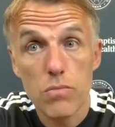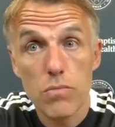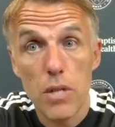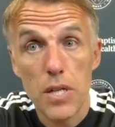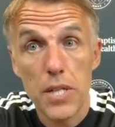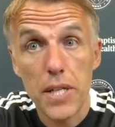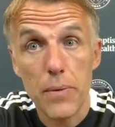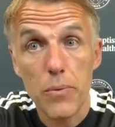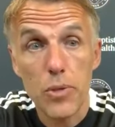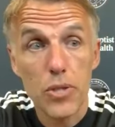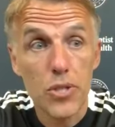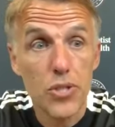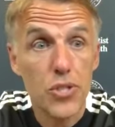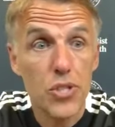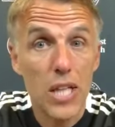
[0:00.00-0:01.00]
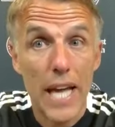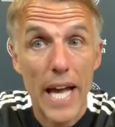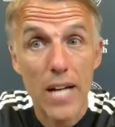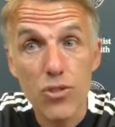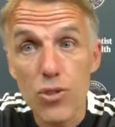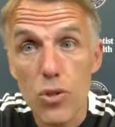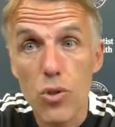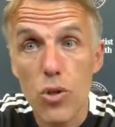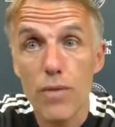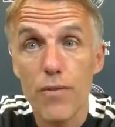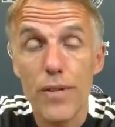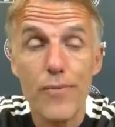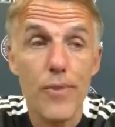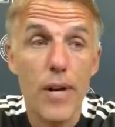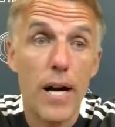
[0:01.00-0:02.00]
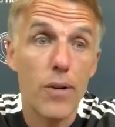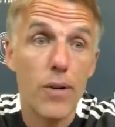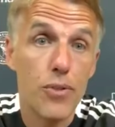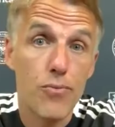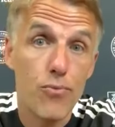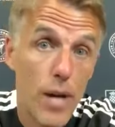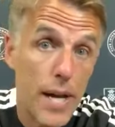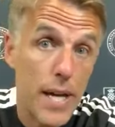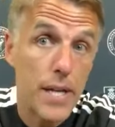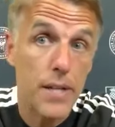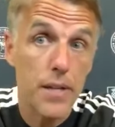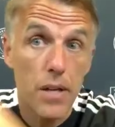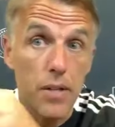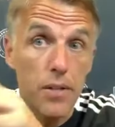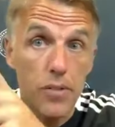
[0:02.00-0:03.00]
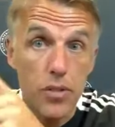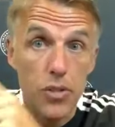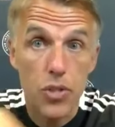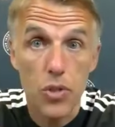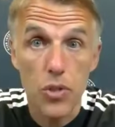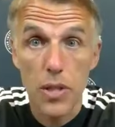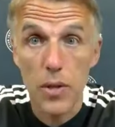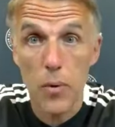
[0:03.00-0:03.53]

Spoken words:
and it was Leandro covering round and Ryan, and so,